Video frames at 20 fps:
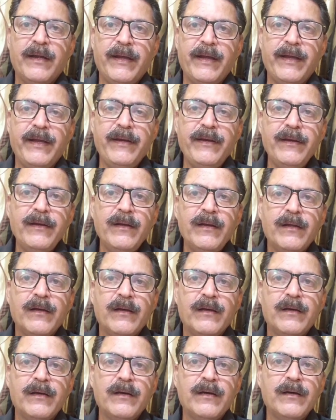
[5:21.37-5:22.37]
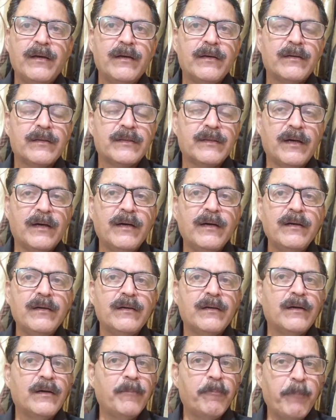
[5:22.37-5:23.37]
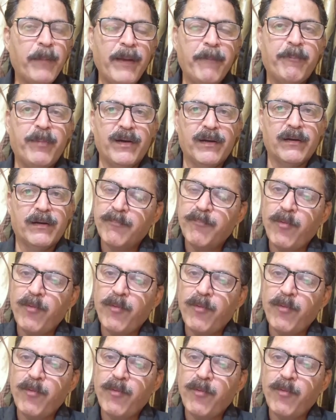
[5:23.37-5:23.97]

in the paper.